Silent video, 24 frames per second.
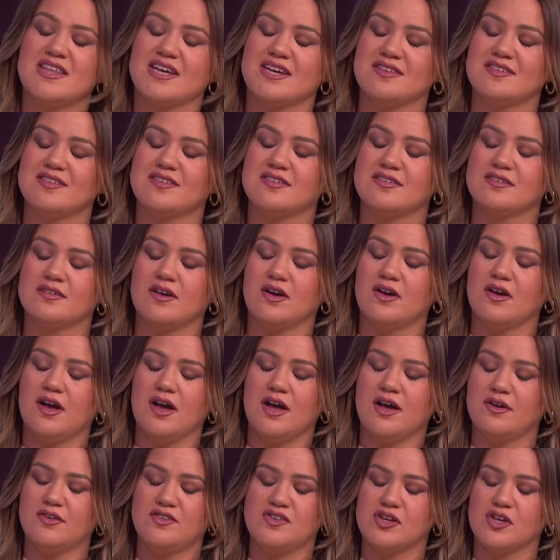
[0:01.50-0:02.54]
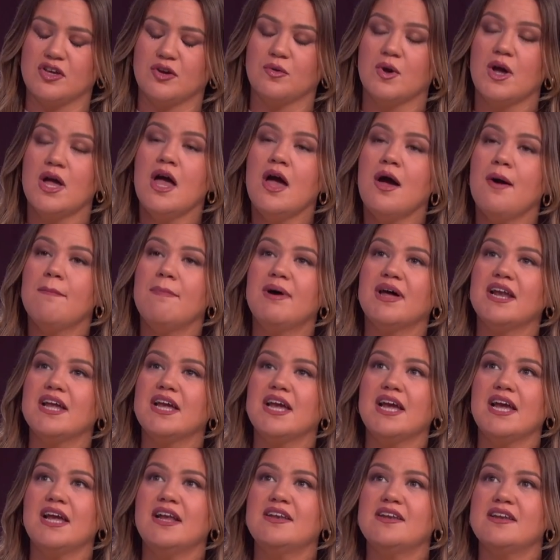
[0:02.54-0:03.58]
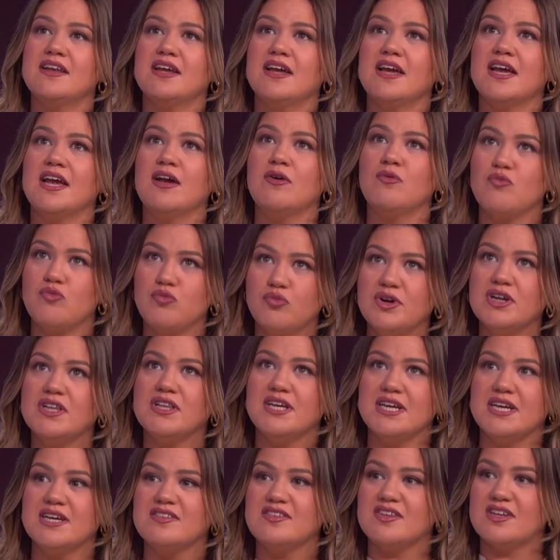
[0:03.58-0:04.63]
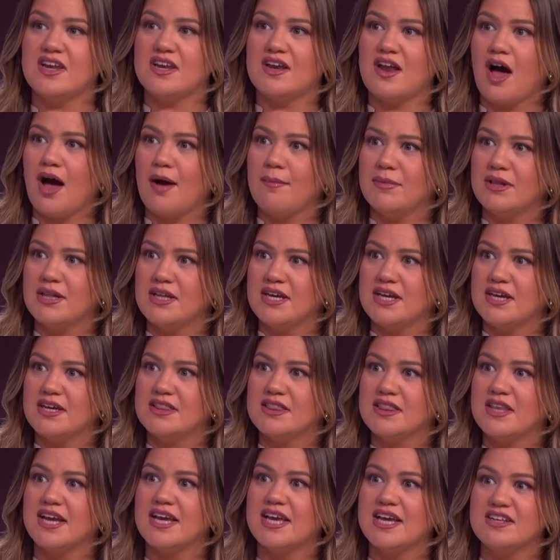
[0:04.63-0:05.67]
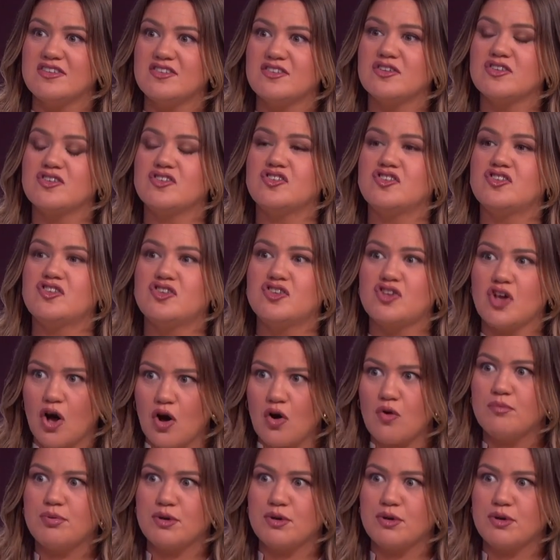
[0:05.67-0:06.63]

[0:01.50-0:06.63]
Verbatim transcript: this uh, to you, but it it really is an anomaly. Like it's so